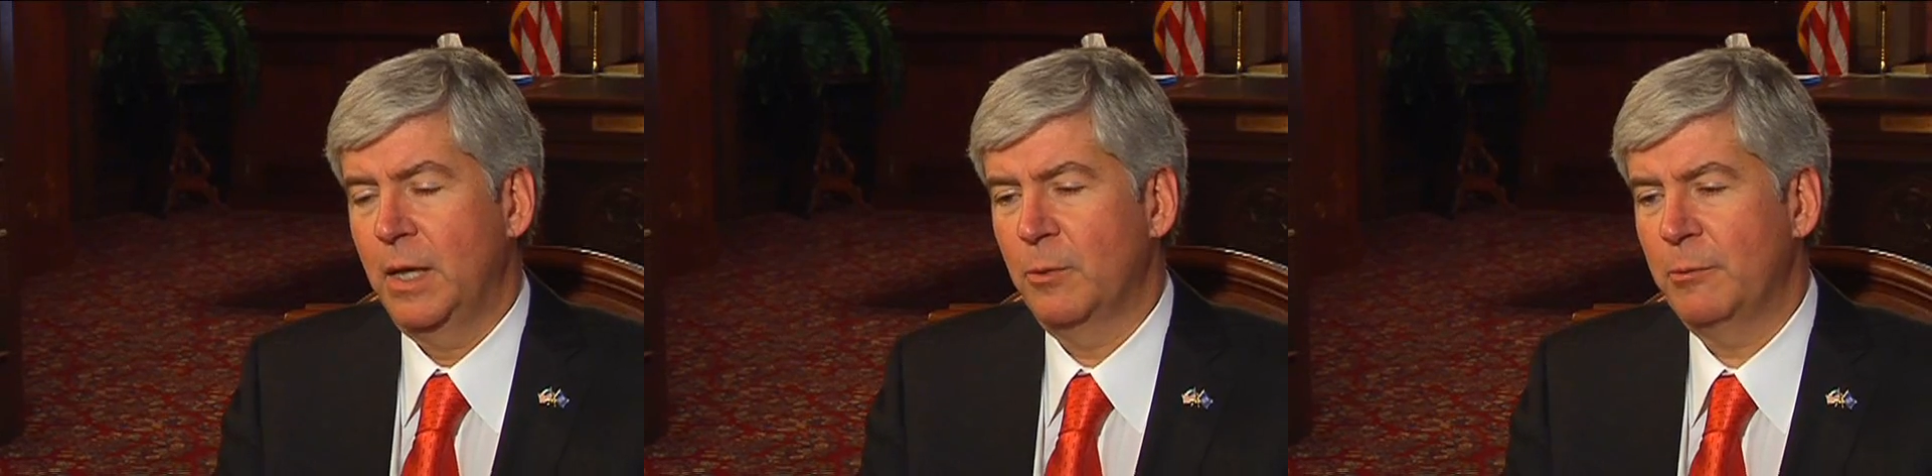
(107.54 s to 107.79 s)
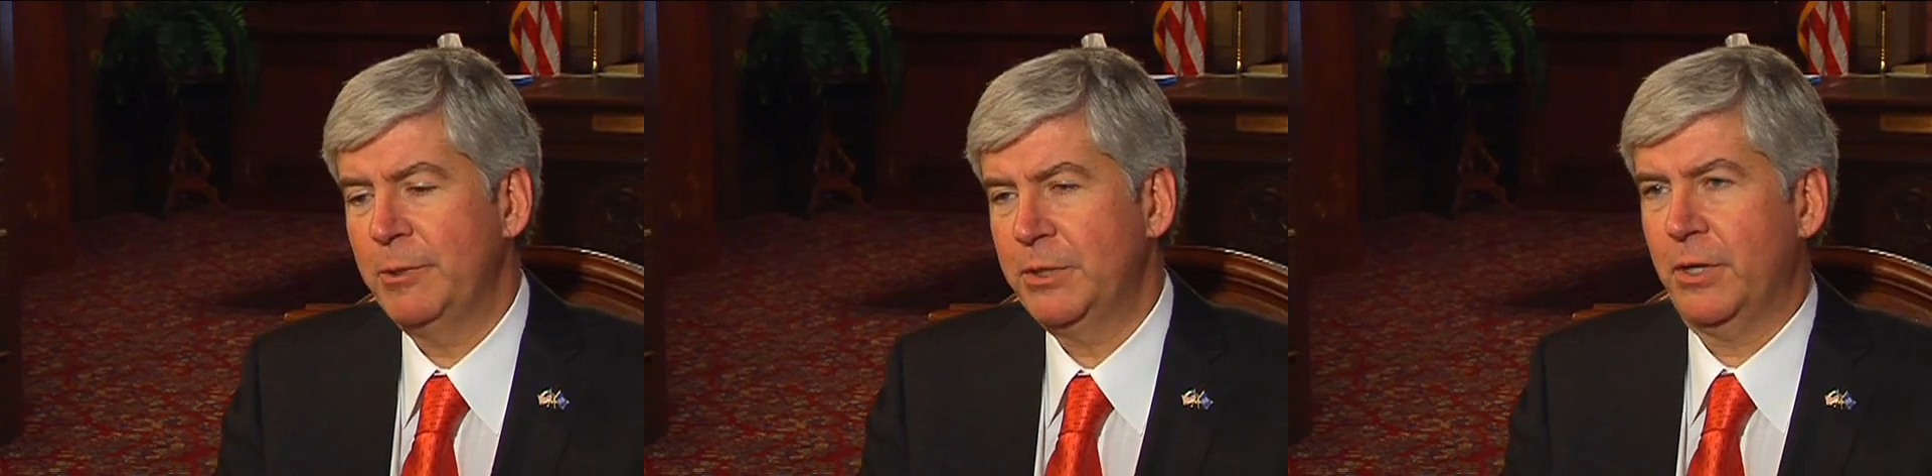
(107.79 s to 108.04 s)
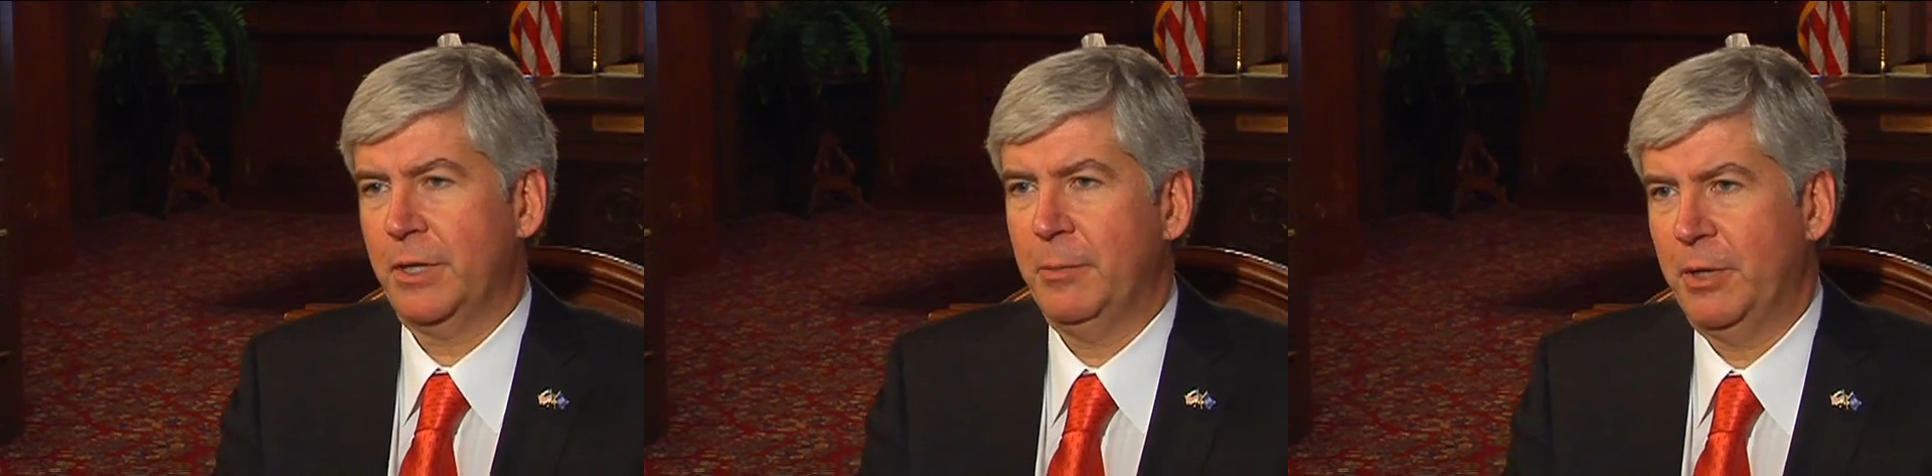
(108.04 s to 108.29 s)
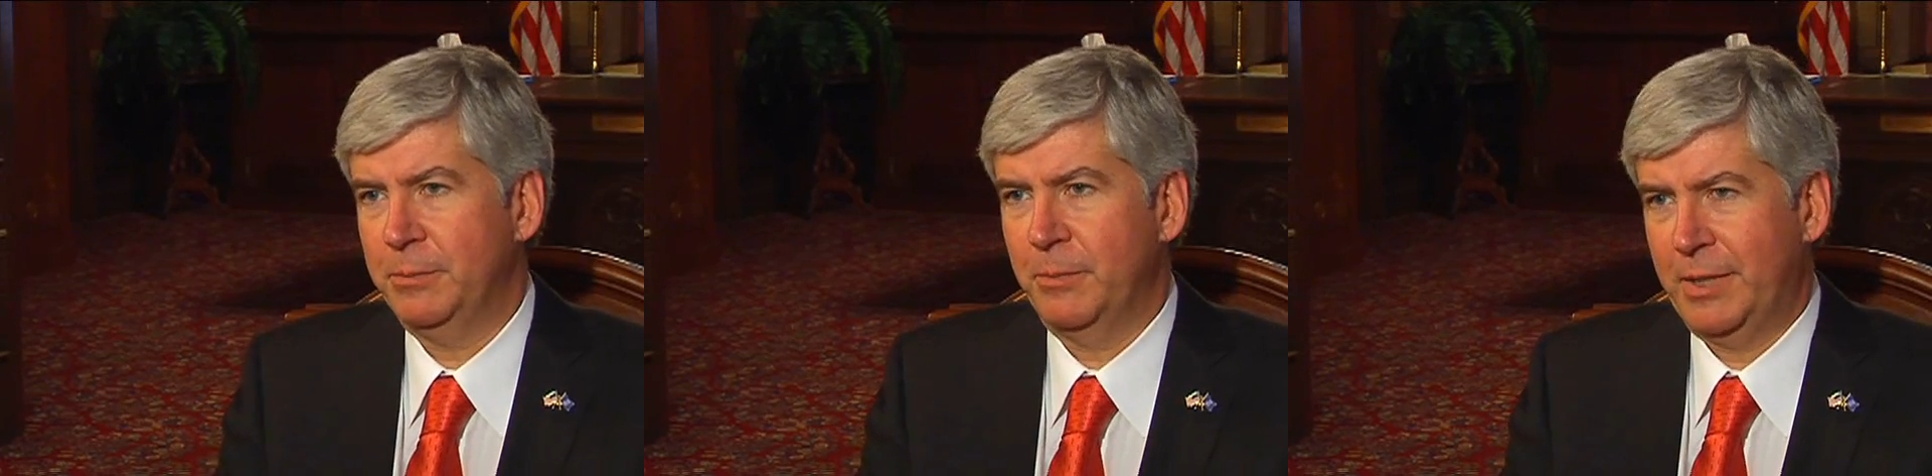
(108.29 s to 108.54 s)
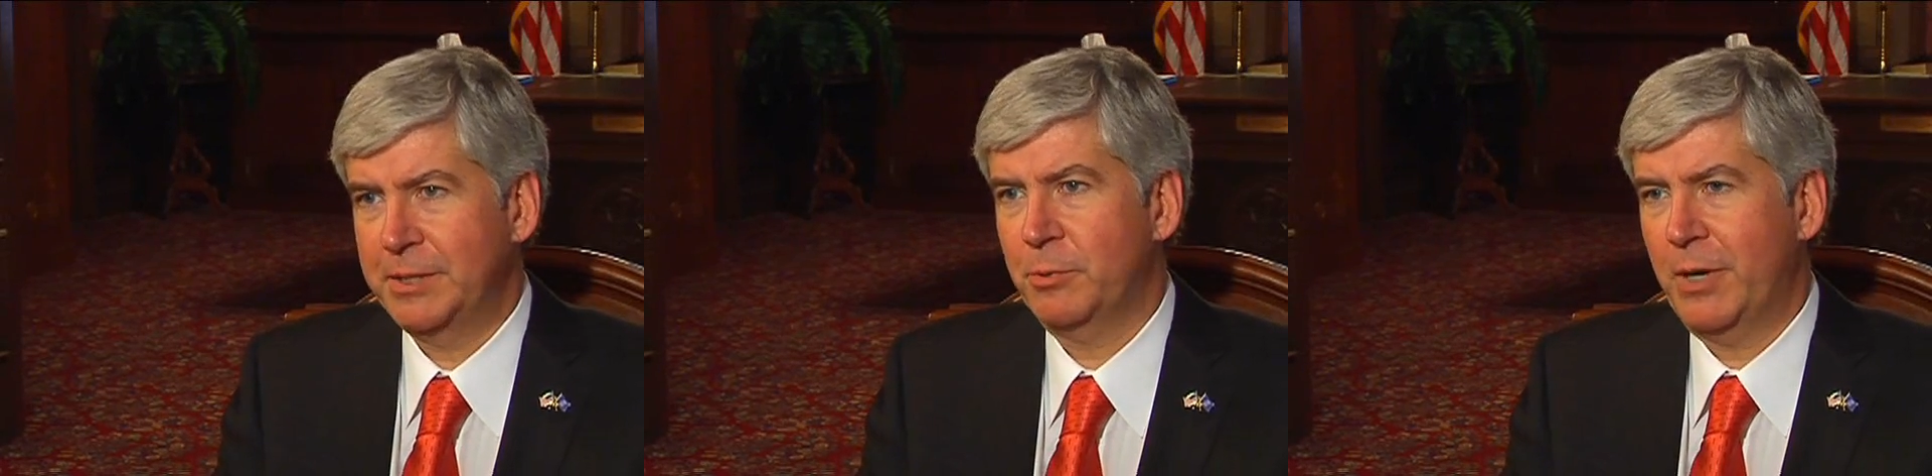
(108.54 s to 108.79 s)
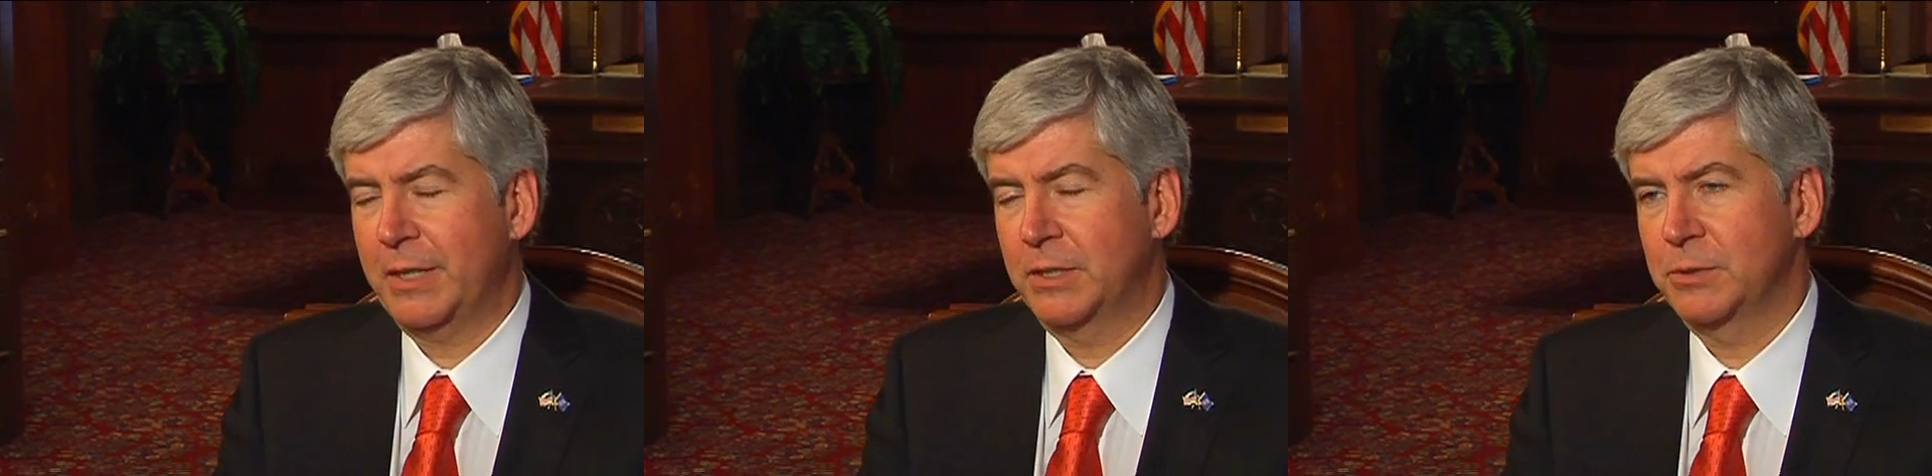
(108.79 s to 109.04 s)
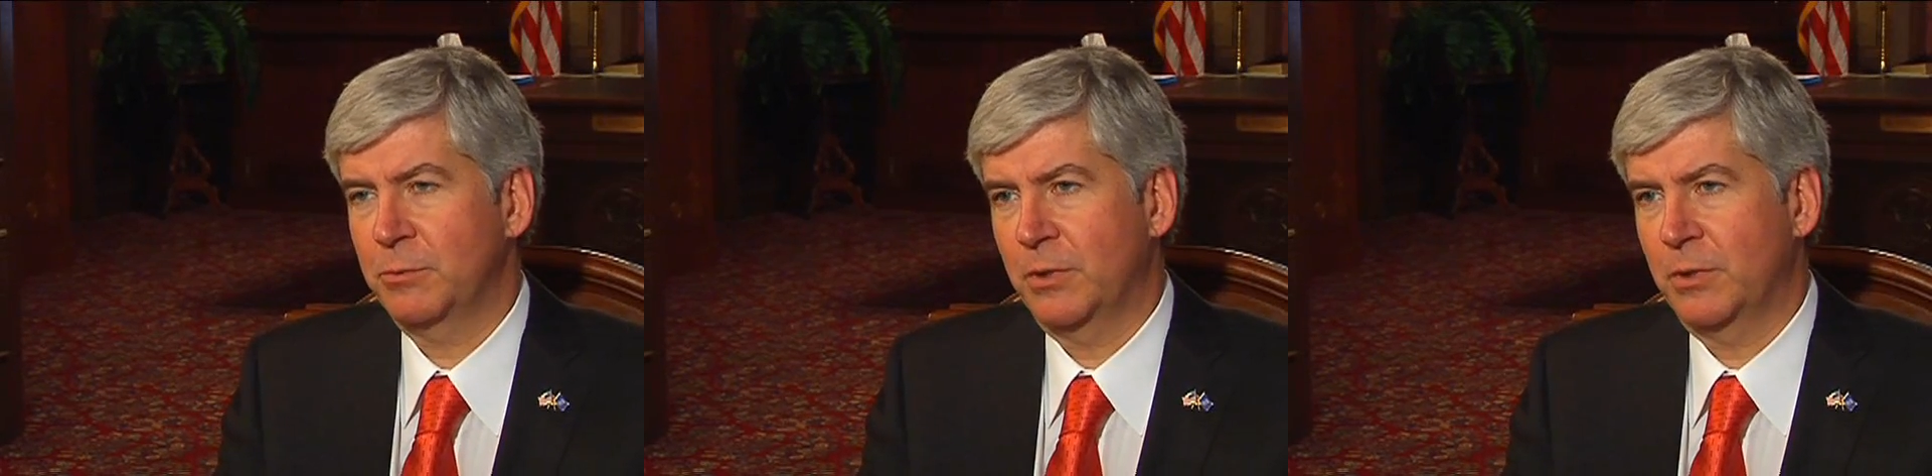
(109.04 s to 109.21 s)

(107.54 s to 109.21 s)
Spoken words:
And when we talk about best practice,